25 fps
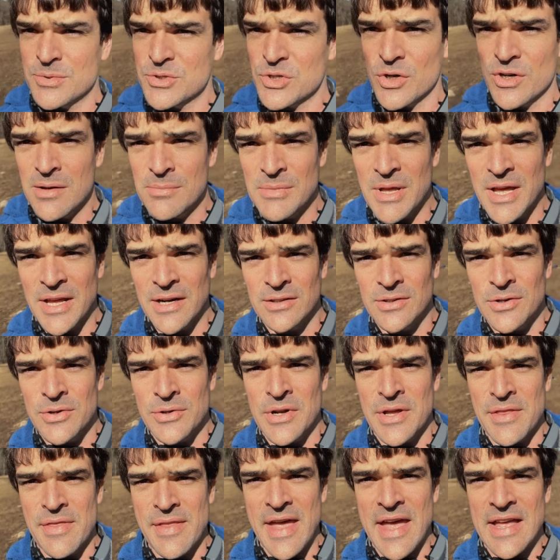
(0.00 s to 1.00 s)
I'm sure I'm not
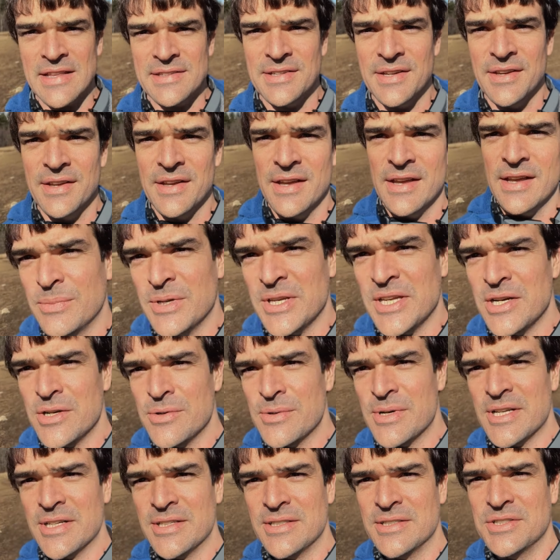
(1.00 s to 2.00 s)
alone on that. But you know
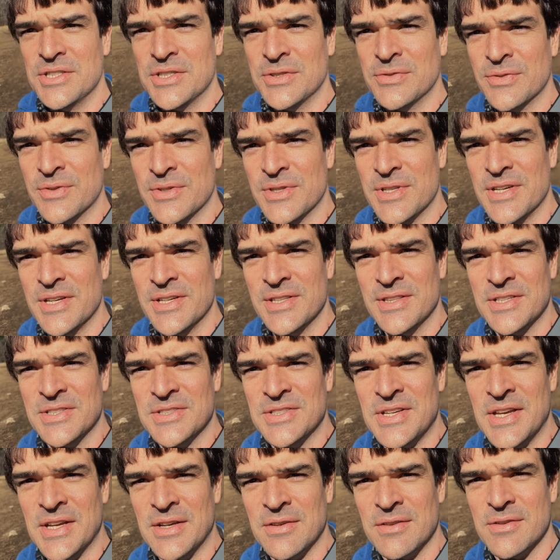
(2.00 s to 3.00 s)
what? Just for the
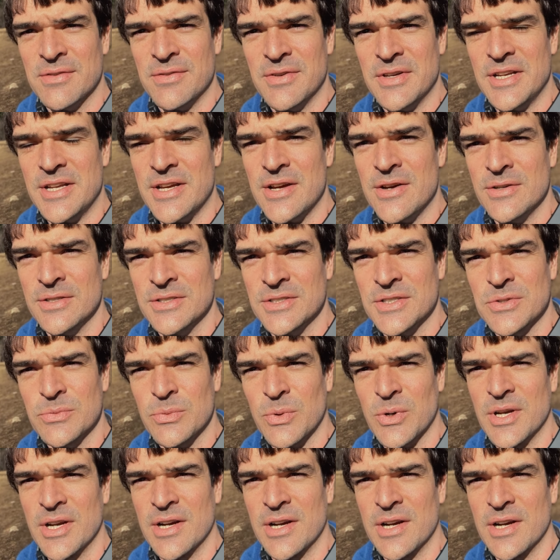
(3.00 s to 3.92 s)
sake of the video, since we're